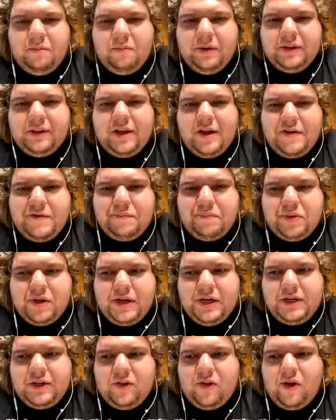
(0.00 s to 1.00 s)
but they've
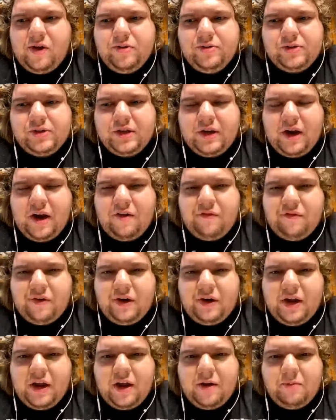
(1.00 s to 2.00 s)
played close in
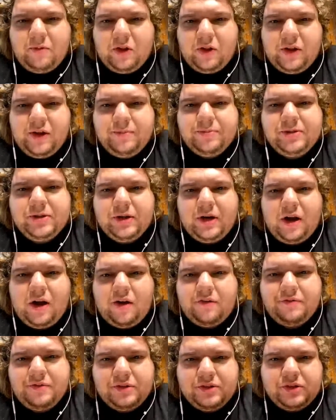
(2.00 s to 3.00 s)
every game. Clemson,
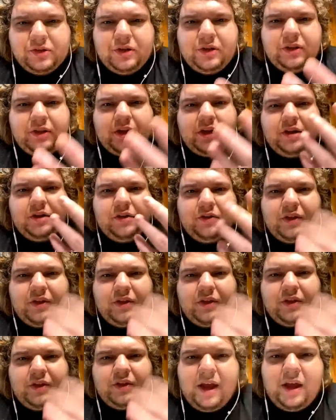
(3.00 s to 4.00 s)
obviously, they
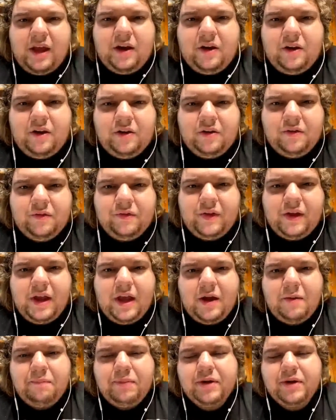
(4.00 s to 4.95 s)
had a